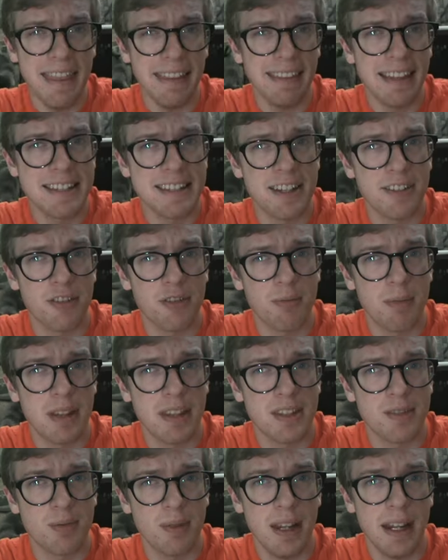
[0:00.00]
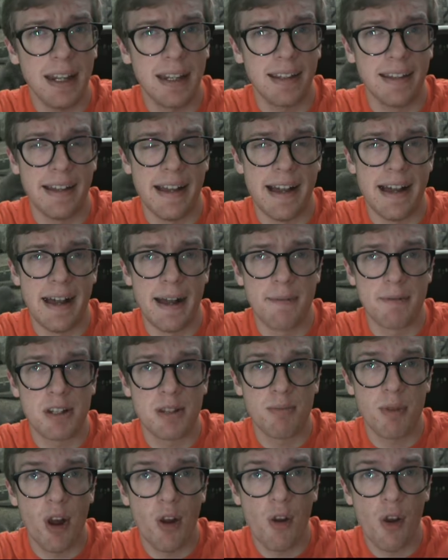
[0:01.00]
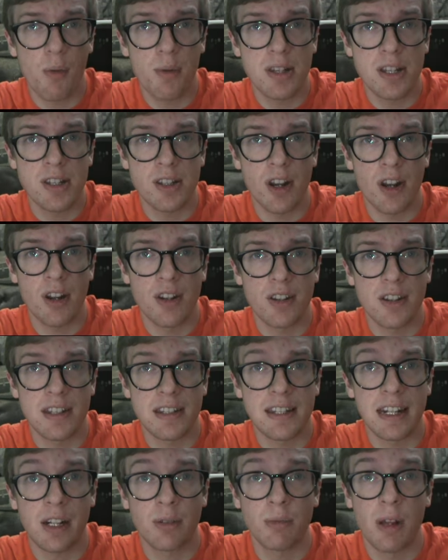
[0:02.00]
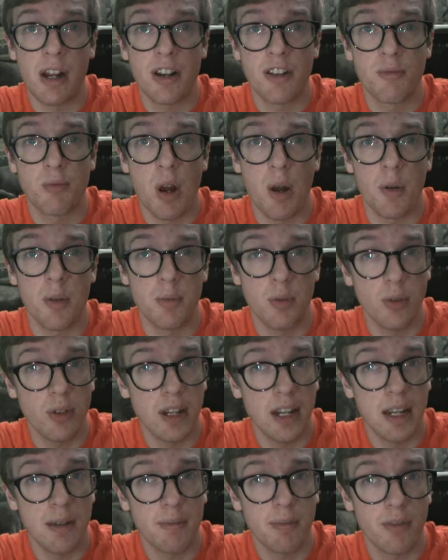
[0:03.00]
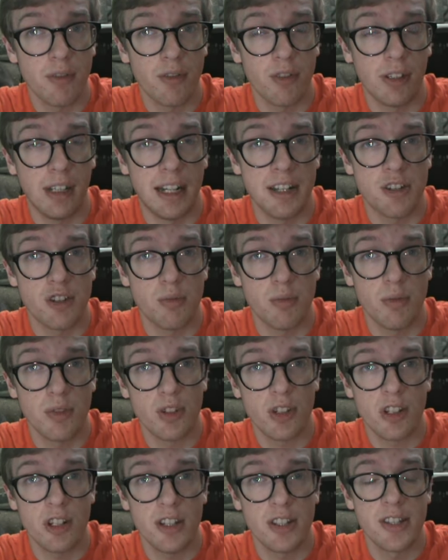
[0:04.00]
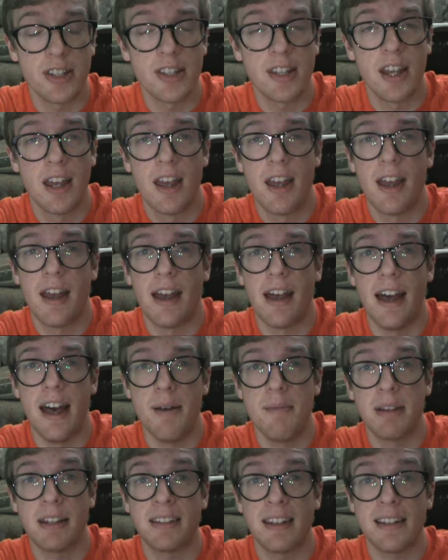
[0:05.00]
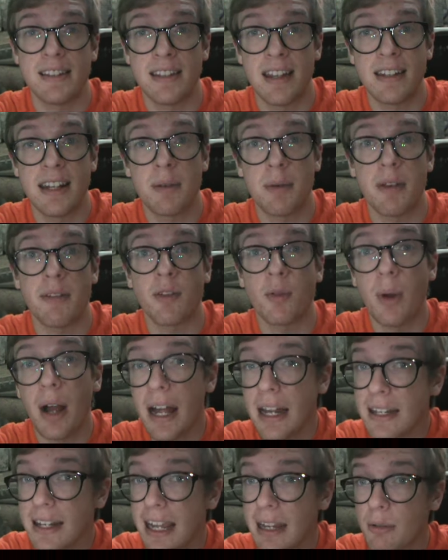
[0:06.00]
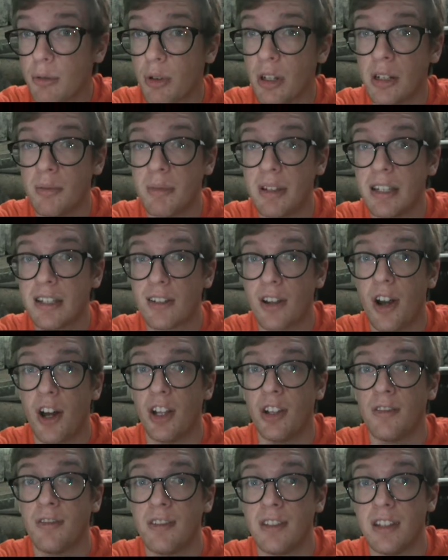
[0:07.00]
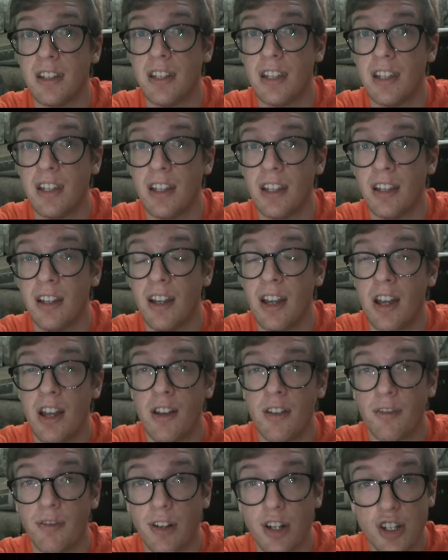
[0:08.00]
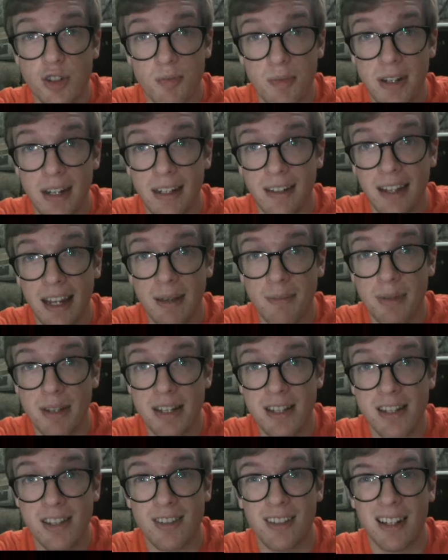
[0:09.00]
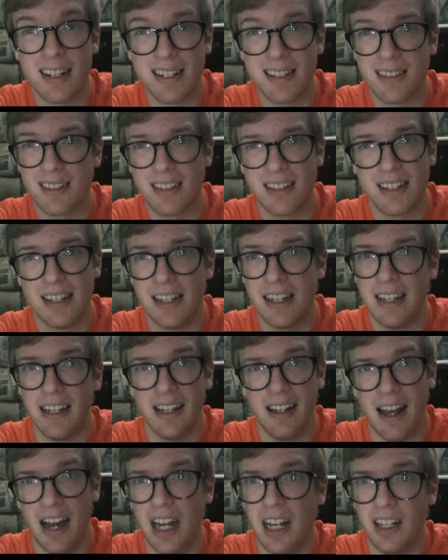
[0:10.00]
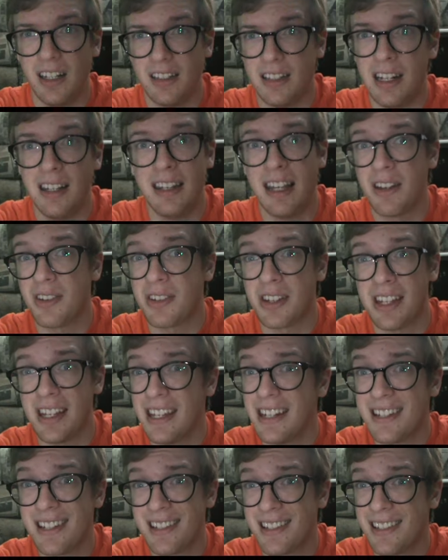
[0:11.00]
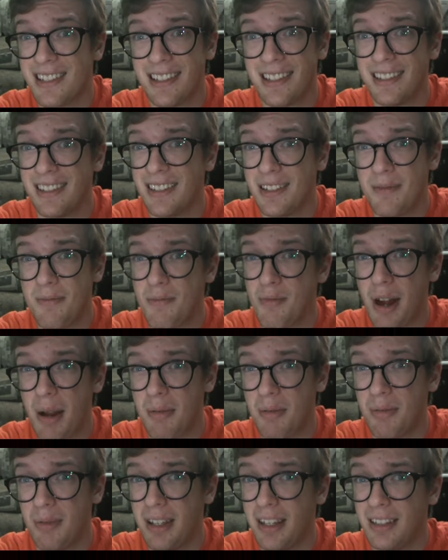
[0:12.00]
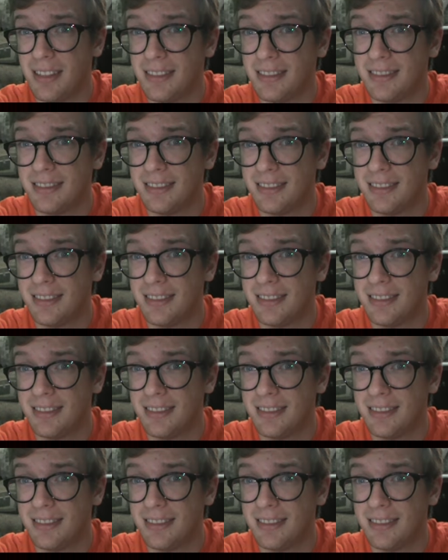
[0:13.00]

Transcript: I think that's it for me this week. Um, tomorrow we start the second round of Broadway Boot Camp for Illini Student Musicals, uh, because on Sunday we have Quad Day, we're going to meet all of the freshmen on campus. That's, I don't know, like 10,000 kids, probably.